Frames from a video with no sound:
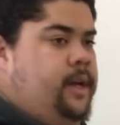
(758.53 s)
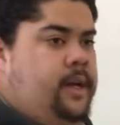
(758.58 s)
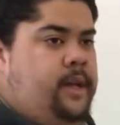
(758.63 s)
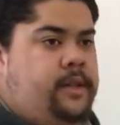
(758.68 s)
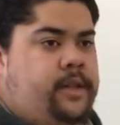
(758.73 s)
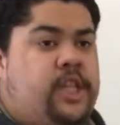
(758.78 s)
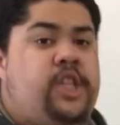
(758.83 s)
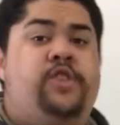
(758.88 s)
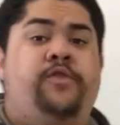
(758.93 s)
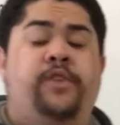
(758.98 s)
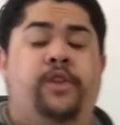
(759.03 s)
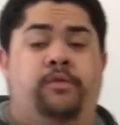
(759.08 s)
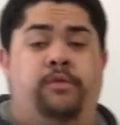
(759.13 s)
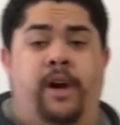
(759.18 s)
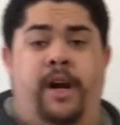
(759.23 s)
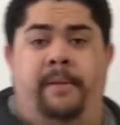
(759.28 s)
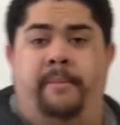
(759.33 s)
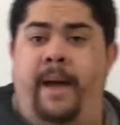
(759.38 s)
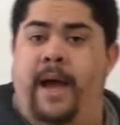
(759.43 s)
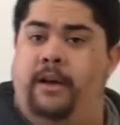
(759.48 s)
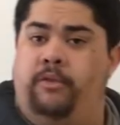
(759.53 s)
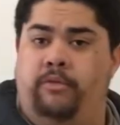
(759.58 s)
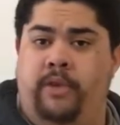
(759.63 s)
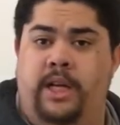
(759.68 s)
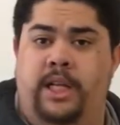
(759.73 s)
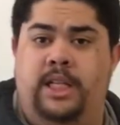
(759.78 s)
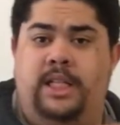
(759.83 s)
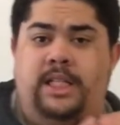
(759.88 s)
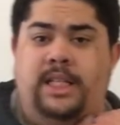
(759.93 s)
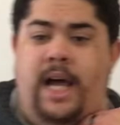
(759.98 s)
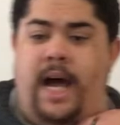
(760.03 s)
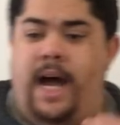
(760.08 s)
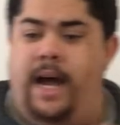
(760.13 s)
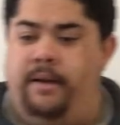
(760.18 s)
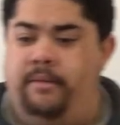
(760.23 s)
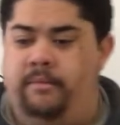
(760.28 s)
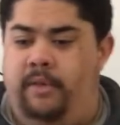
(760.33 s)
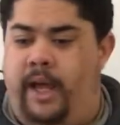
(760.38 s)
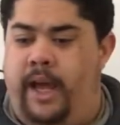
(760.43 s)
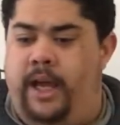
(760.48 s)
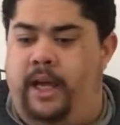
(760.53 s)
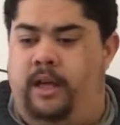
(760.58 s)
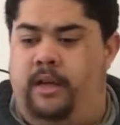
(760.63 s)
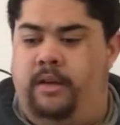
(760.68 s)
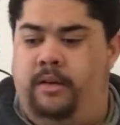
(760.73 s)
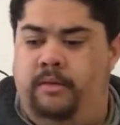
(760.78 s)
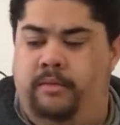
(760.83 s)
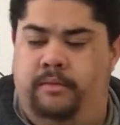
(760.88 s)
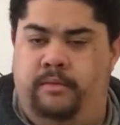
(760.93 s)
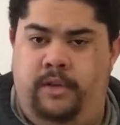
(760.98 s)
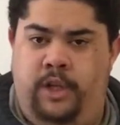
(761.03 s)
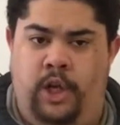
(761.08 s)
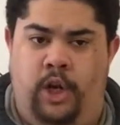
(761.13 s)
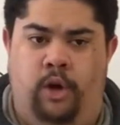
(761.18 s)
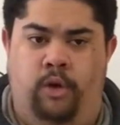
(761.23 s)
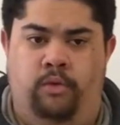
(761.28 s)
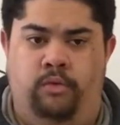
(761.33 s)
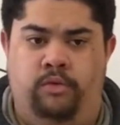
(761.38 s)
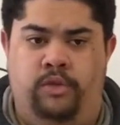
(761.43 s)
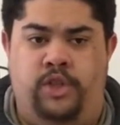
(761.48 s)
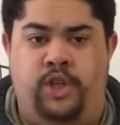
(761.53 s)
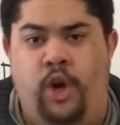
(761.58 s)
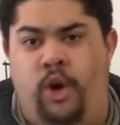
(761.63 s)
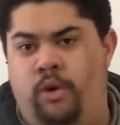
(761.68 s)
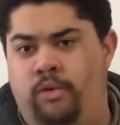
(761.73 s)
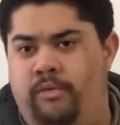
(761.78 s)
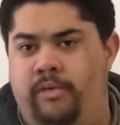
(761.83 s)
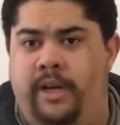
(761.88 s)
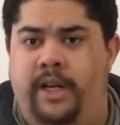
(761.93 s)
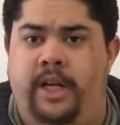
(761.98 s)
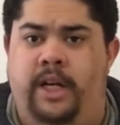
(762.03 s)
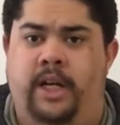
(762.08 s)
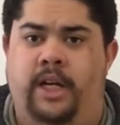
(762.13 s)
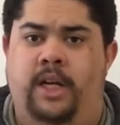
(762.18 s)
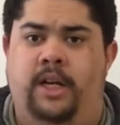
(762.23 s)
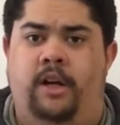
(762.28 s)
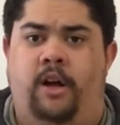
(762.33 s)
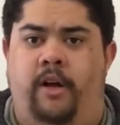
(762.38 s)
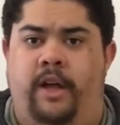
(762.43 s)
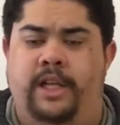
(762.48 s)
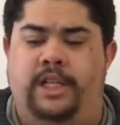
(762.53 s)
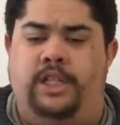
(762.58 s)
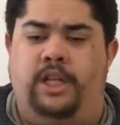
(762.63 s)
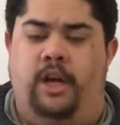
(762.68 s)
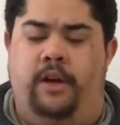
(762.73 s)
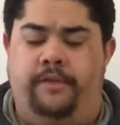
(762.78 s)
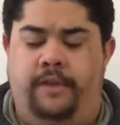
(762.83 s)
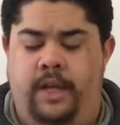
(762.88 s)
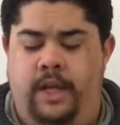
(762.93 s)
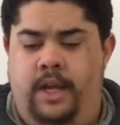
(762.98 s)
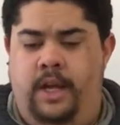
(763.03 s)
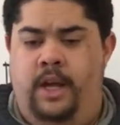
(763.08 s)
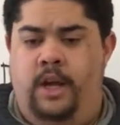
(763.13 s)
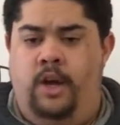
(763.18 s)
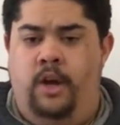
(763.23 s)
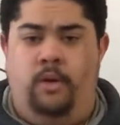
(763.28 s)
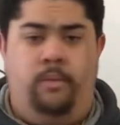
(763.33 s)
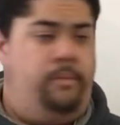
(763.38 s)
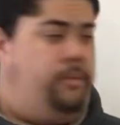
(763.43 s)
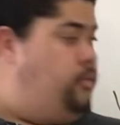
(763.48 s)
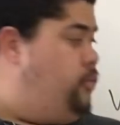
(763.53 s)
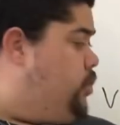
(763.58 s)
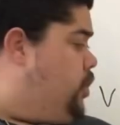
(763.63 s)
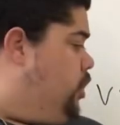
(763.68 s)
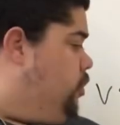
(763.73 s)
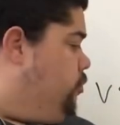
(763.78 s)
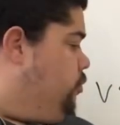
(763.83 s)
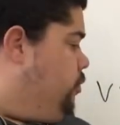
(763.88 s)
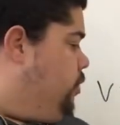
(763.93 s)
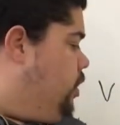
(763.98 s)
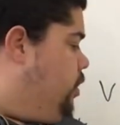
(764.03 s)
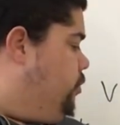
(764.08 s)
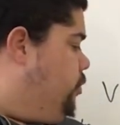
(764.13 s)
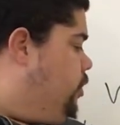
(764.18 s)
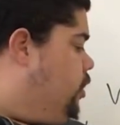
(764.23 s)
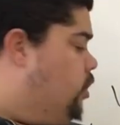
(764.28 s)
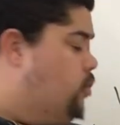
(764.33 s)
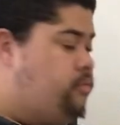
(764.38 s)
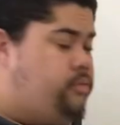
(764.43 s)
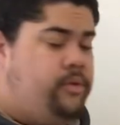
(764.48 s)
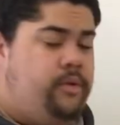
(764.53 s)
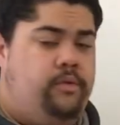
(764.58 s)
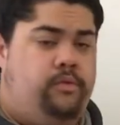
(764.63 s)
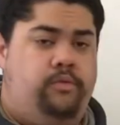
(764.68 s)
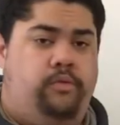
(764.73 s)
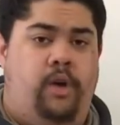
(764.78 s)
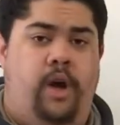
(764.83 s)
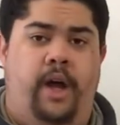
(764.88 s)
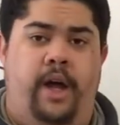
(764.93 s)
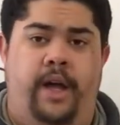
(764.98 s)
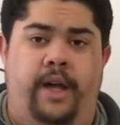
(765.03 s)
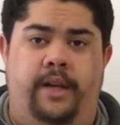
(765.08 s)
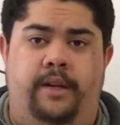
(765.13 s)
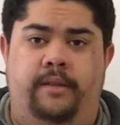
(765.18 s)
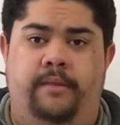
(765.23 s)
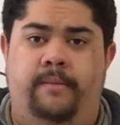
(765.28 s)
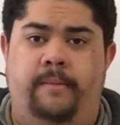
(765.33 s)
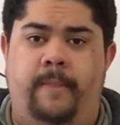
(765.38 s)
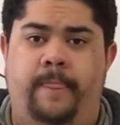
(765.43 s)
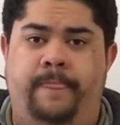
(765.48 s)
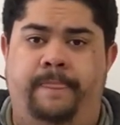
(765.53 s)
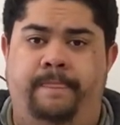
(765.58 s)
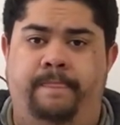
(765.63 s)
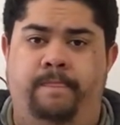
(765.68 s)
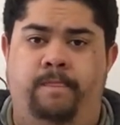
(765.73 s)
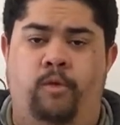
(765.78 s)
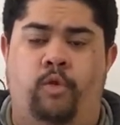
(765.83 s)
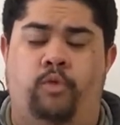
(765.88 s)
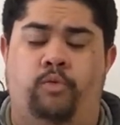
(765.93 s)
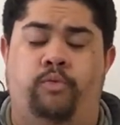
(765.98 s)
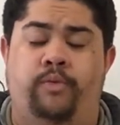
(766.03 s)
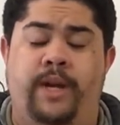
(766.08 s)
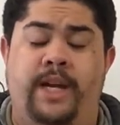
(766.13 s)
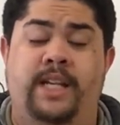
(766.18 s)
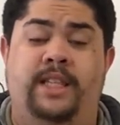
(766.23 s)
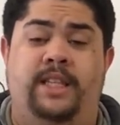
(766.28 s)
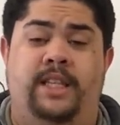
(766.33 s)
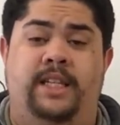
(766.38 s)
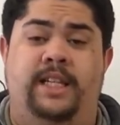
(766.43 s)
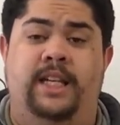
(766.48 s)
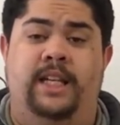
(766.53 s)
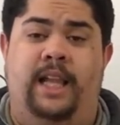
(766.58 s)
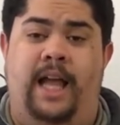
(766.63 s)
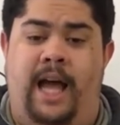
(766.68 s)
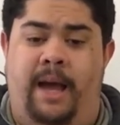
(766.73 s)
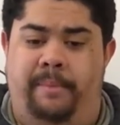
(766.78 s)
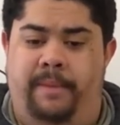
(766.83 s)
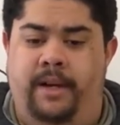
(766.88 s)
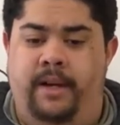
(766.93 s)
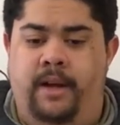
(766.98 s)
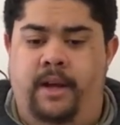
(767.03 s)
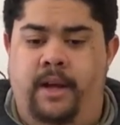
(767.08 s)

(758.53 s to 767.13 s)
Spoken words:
This is for the running back read. It's not like, zone read, all that stuff. But we're gonna read the D lineman.